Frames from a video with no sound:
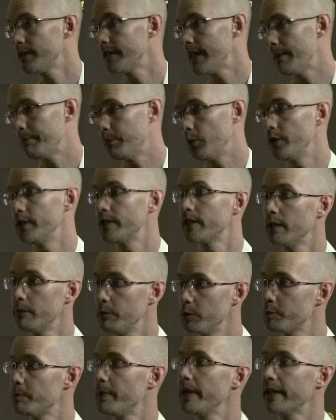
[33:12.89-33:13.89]
at that point, and
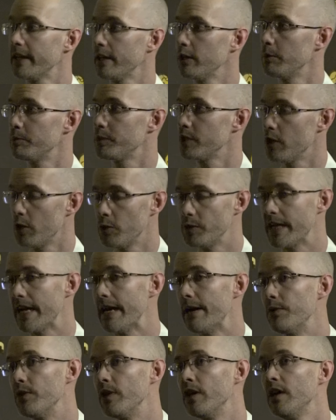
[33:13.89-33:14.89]
he was picking up to go
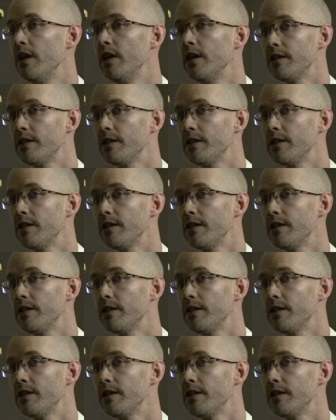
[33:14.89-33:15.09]
down